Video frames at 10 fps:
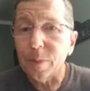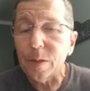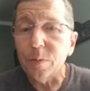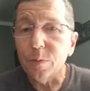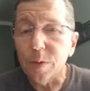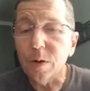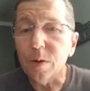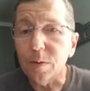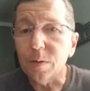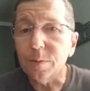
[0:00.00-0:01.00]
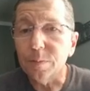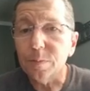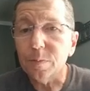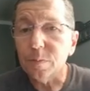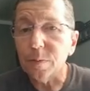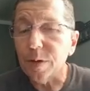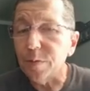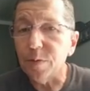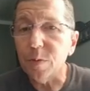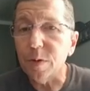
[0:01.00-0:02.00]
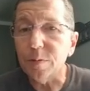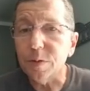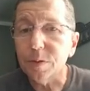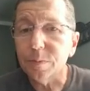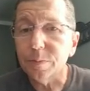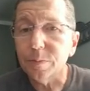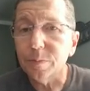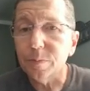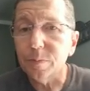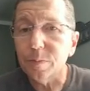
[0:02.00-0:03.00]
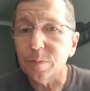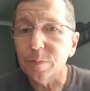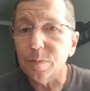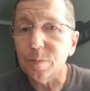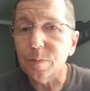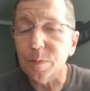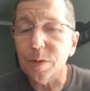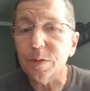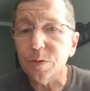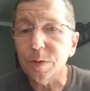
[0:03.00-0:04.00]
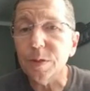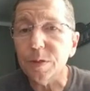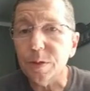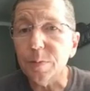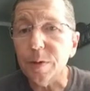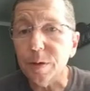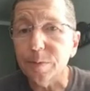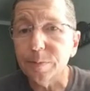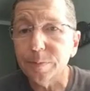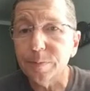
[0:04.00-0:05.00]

We all, every one of us, need to treat each other better.